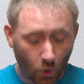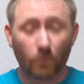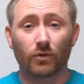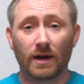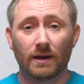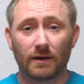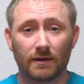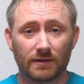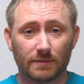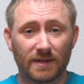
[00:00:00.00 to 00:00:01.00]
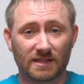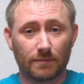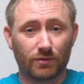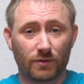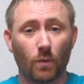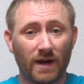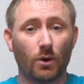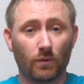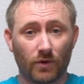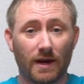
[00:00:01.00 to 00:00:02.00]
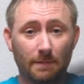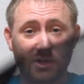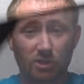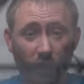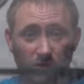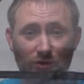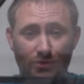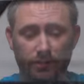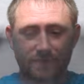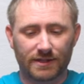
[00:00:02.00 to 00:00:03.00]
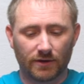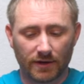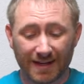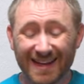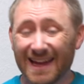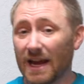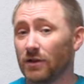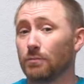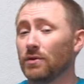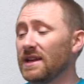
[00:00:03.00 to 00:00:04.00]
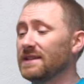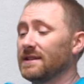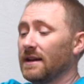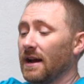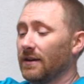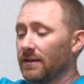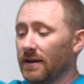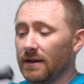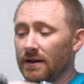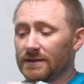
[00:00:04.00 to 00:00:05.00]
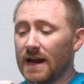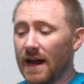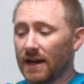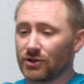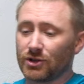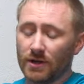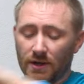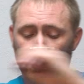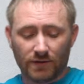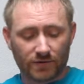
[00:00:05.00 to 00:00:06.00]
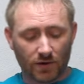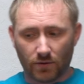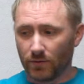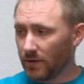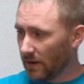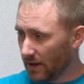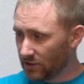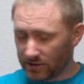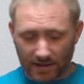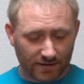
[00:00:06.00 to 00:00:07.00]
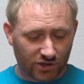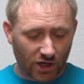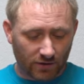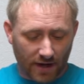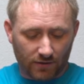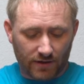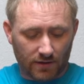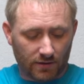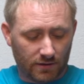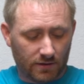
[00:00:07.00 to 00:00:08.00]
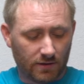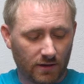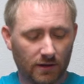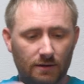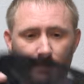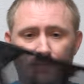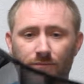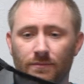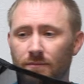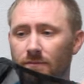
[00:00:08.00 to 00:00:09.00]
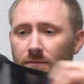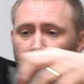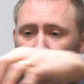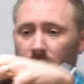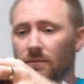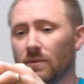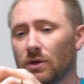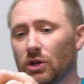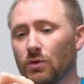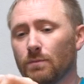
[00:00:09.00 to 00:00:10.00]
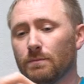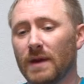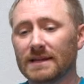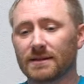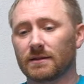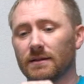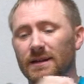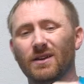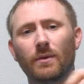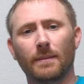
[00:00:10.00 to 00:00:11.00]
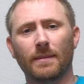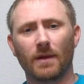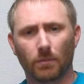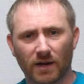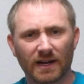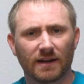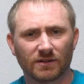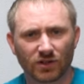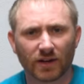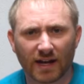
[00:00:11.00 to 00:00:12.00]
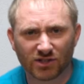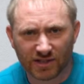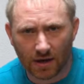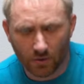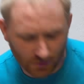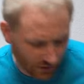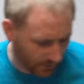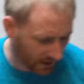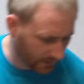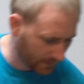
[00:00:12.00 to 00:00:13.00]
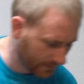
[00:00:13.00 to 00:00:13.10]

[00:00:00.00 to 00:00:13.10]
to basically put the weight over a much larger surface area. And they're pretty easy in how do they attach. So I just laid the chair down here. Maybe I'll bring it in so you can actually see how it goes on better.